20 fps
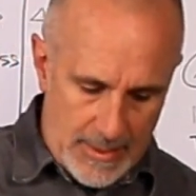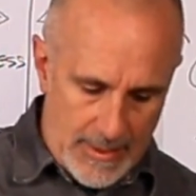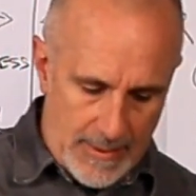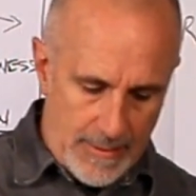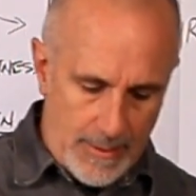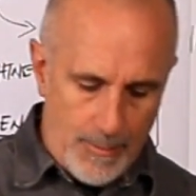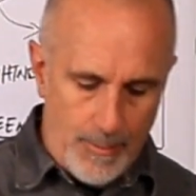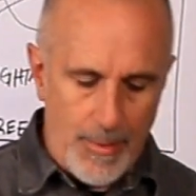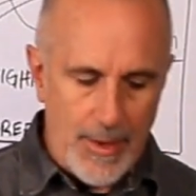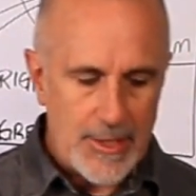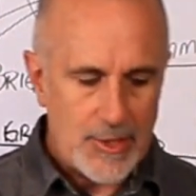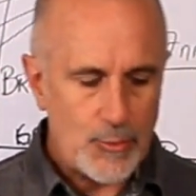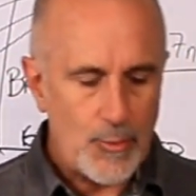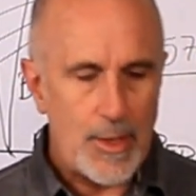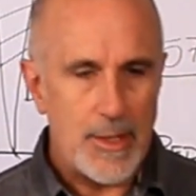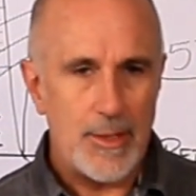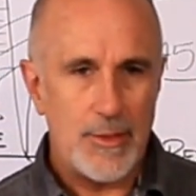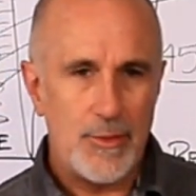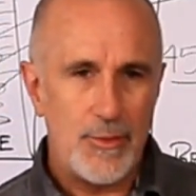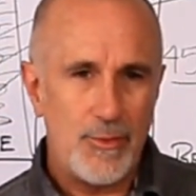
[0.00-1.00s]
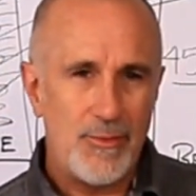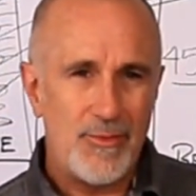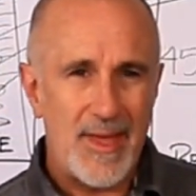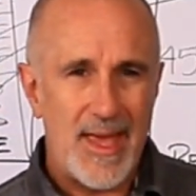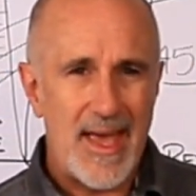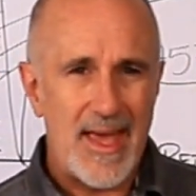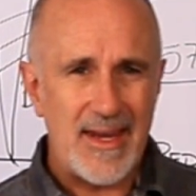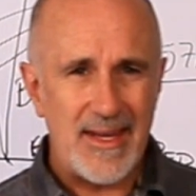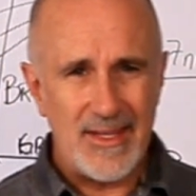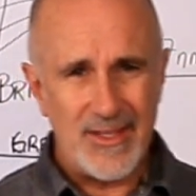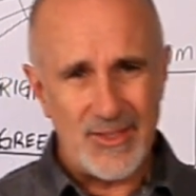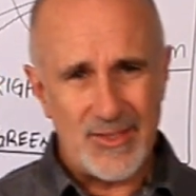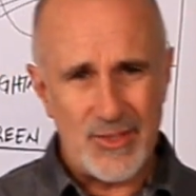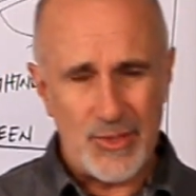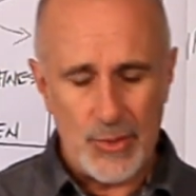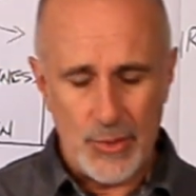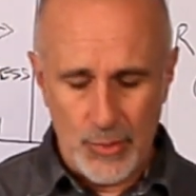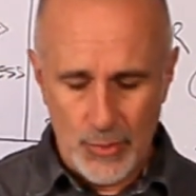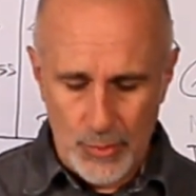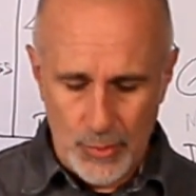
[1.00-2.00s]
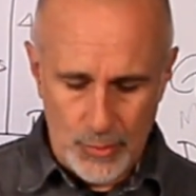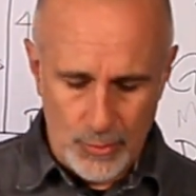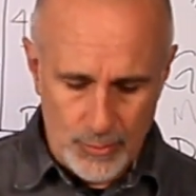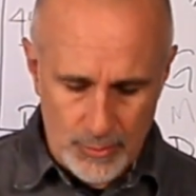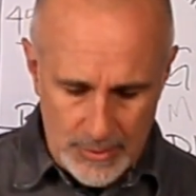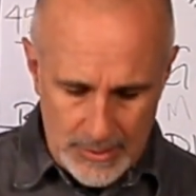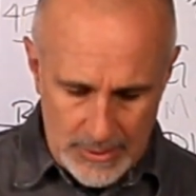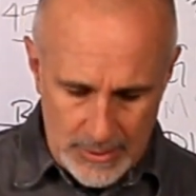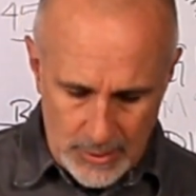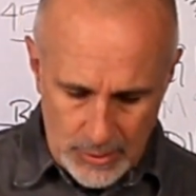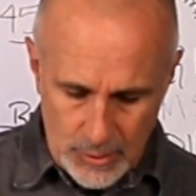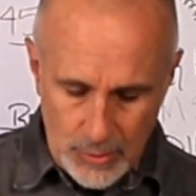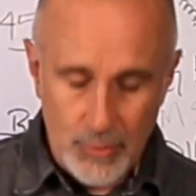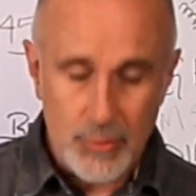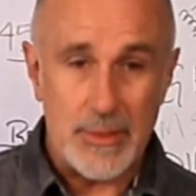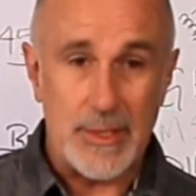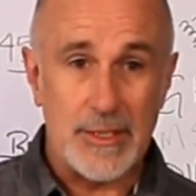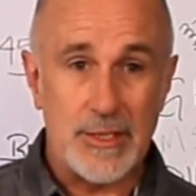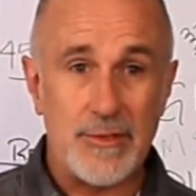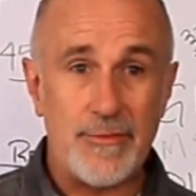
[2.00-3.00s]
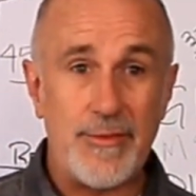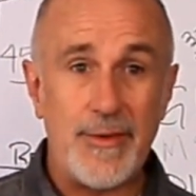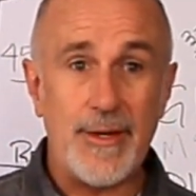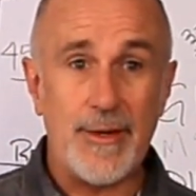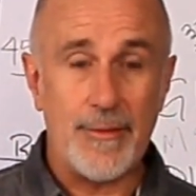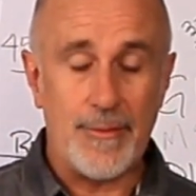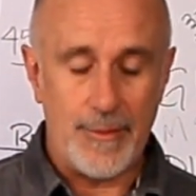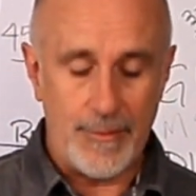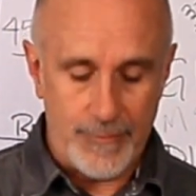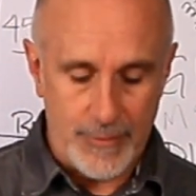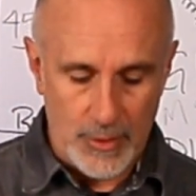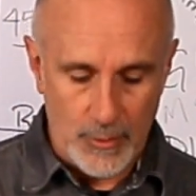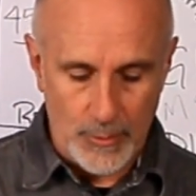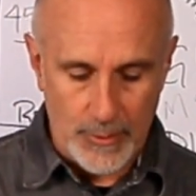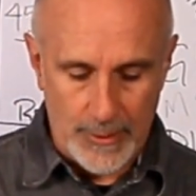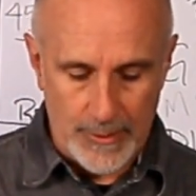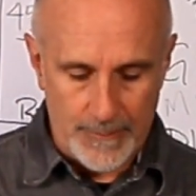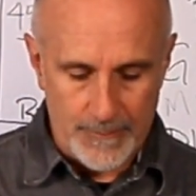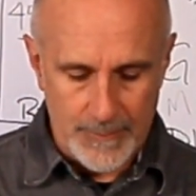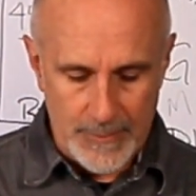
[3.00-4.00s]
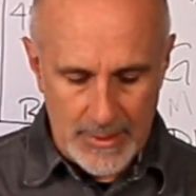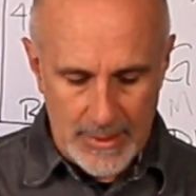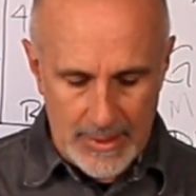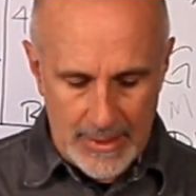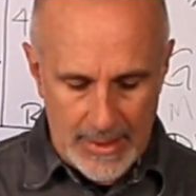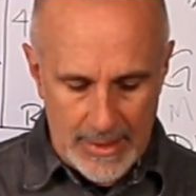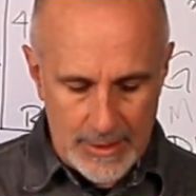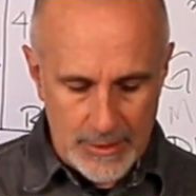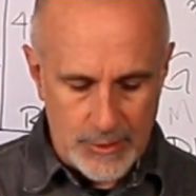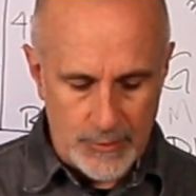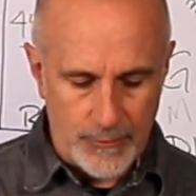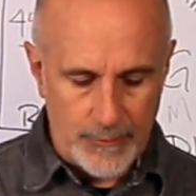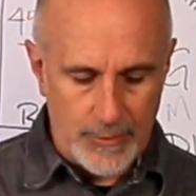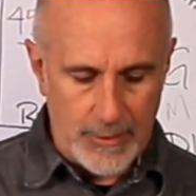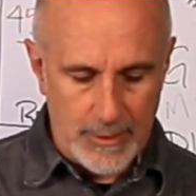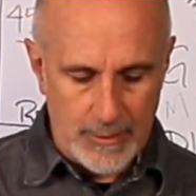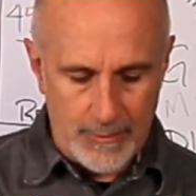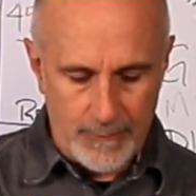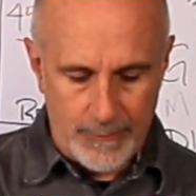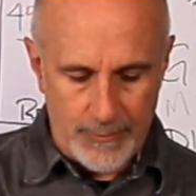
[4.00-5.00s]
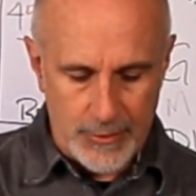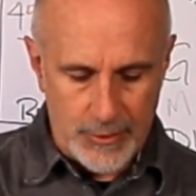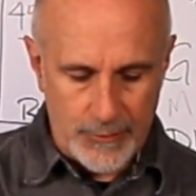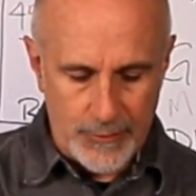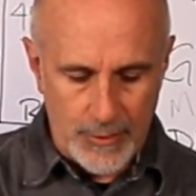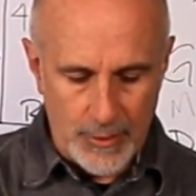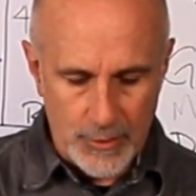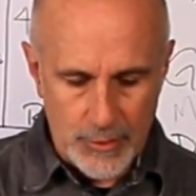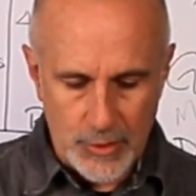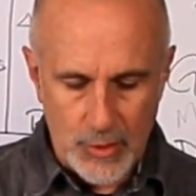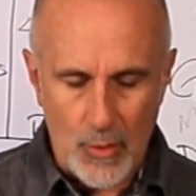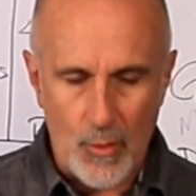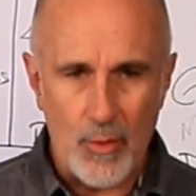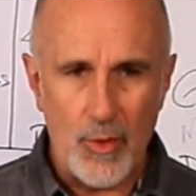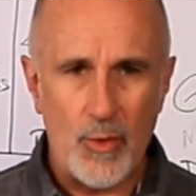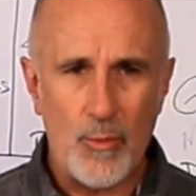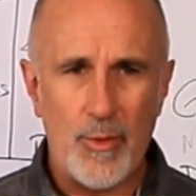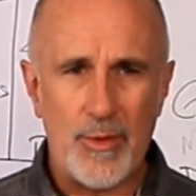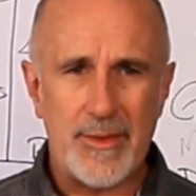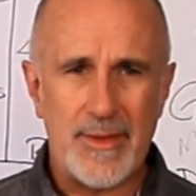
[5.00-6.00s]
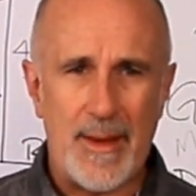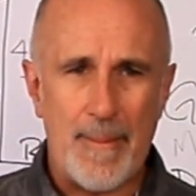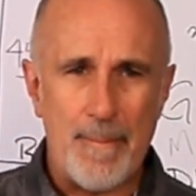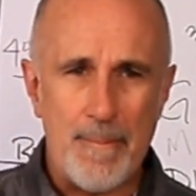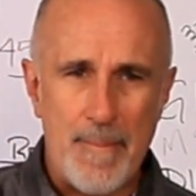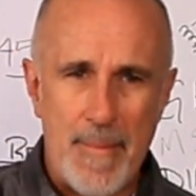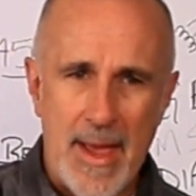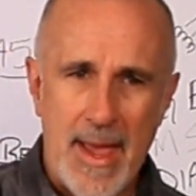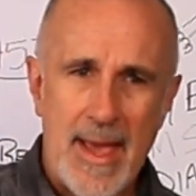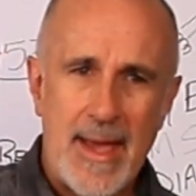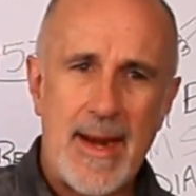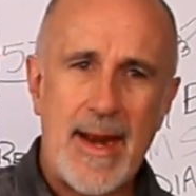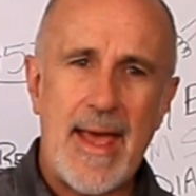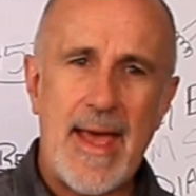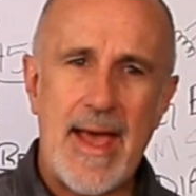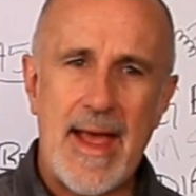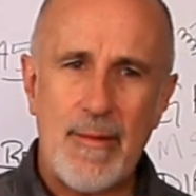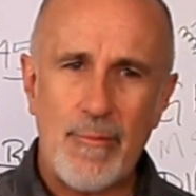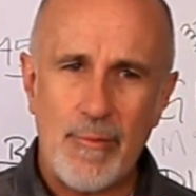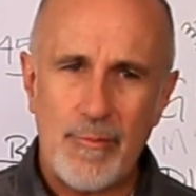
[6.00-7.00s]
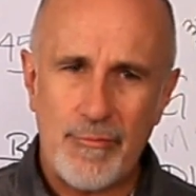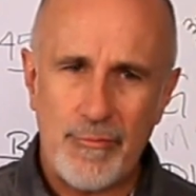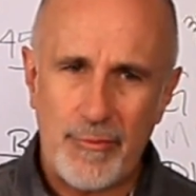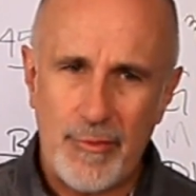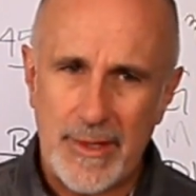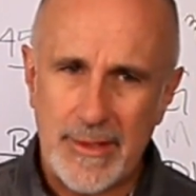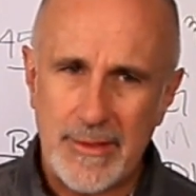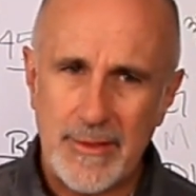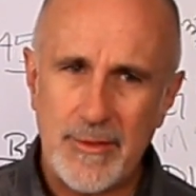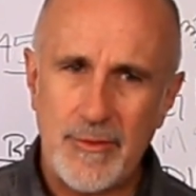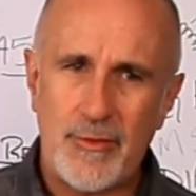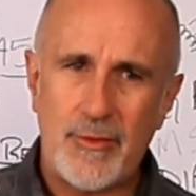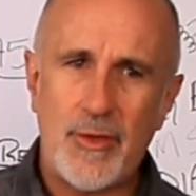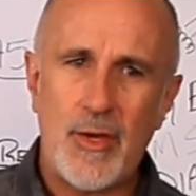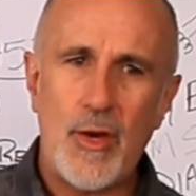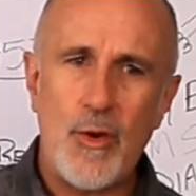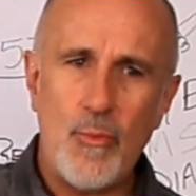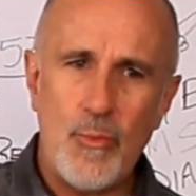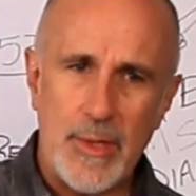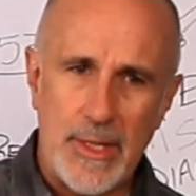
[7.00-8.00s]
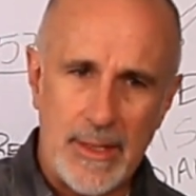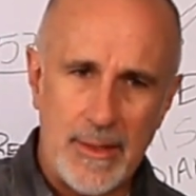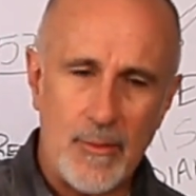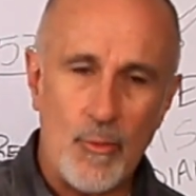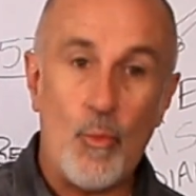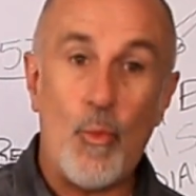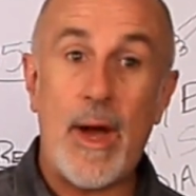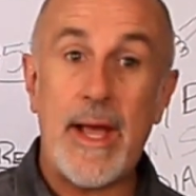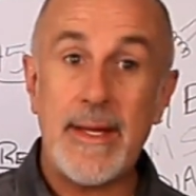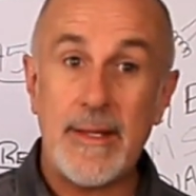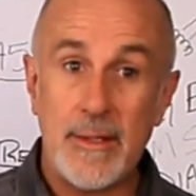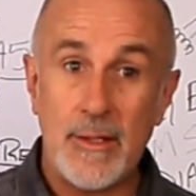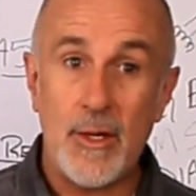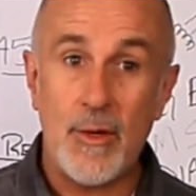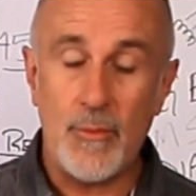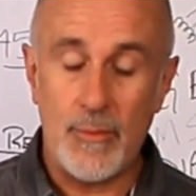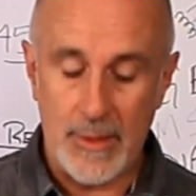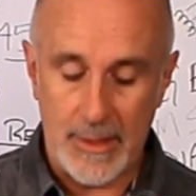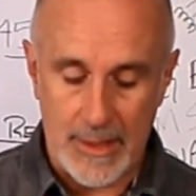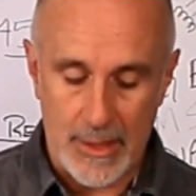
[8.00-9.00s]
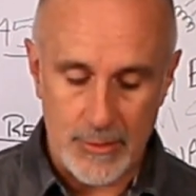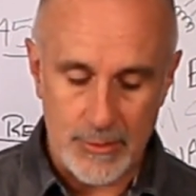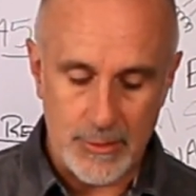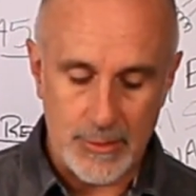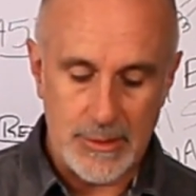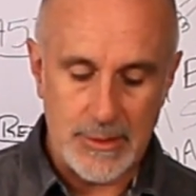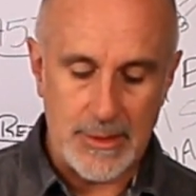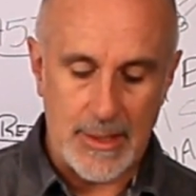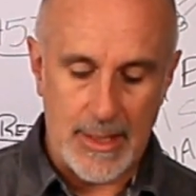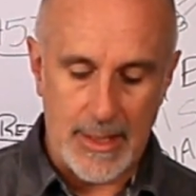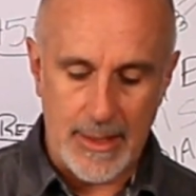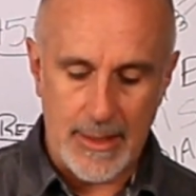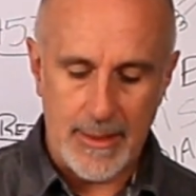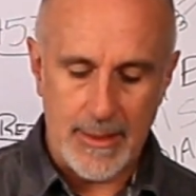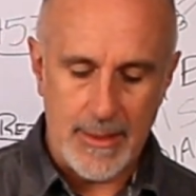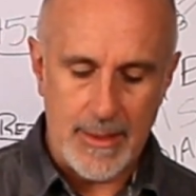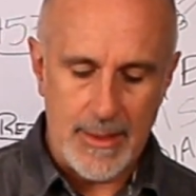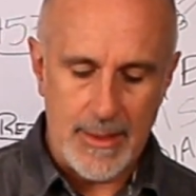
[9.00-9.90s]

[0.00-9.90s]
And the best way to do that is to use a sphere, if you will. And if the sphere is coated with a matte high reflectance coating, white coating I should say,